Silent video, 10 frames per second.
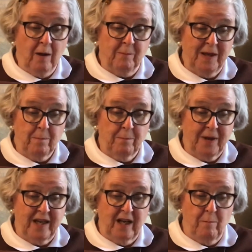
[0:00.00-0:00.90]
Pip
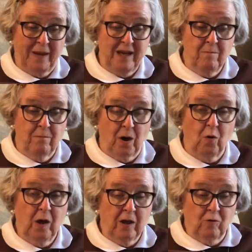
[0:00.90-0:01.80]
Pedi
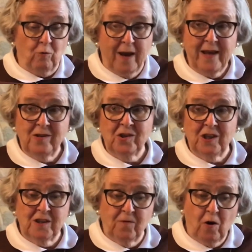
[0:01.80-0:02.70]
Pembo raised
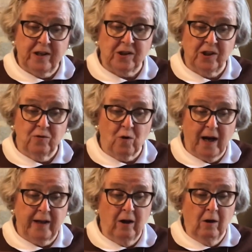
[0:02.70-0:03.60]
his voice and cried,